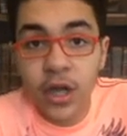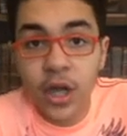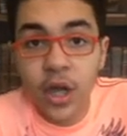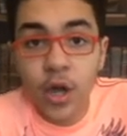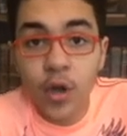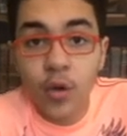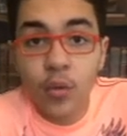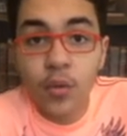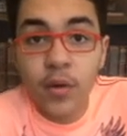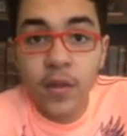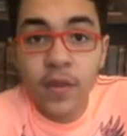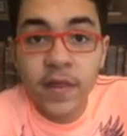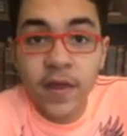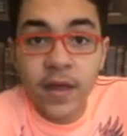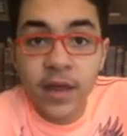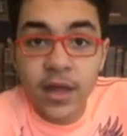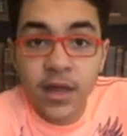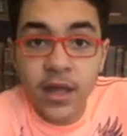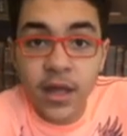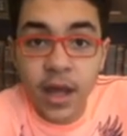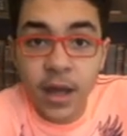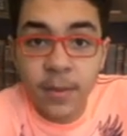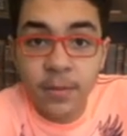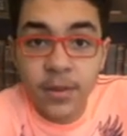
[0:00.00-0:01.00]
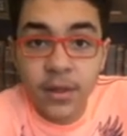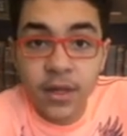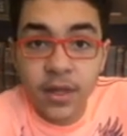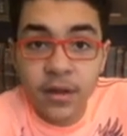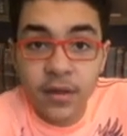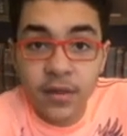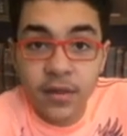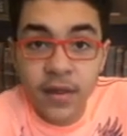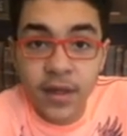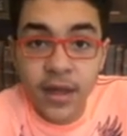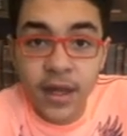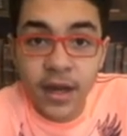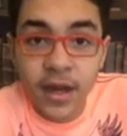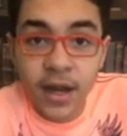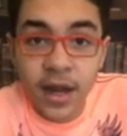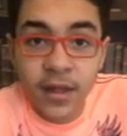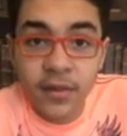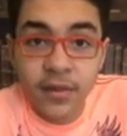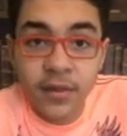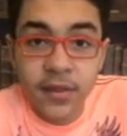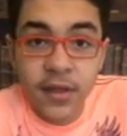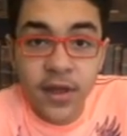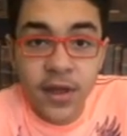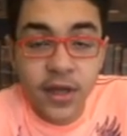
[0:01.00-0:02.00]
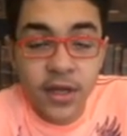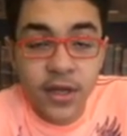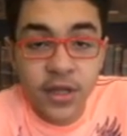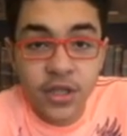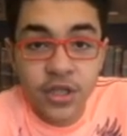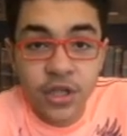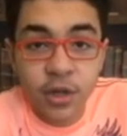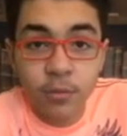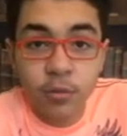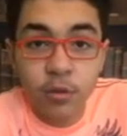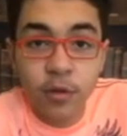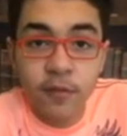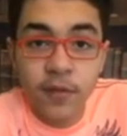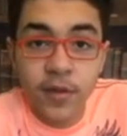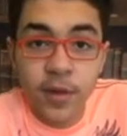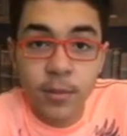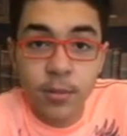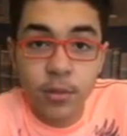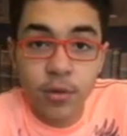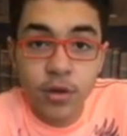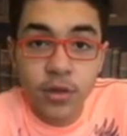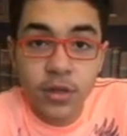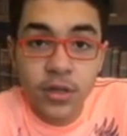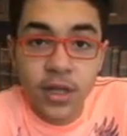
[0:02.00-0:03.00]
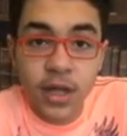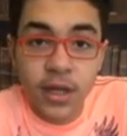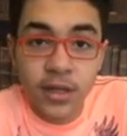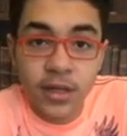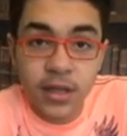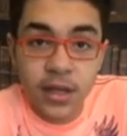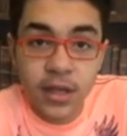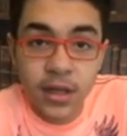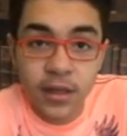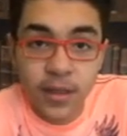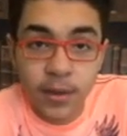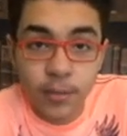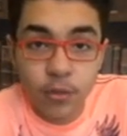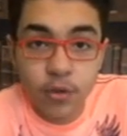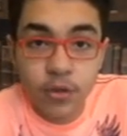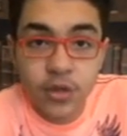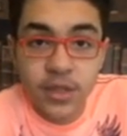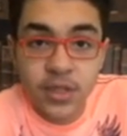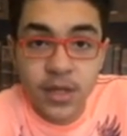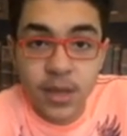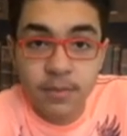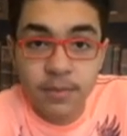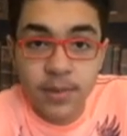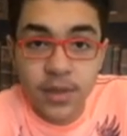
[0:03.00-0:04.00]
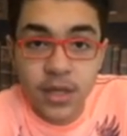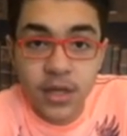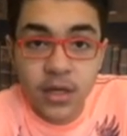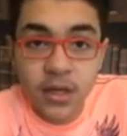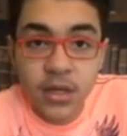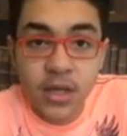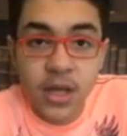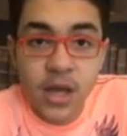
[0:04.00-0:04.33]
When they appeared there and they jumped off the boat and the boat disappeared,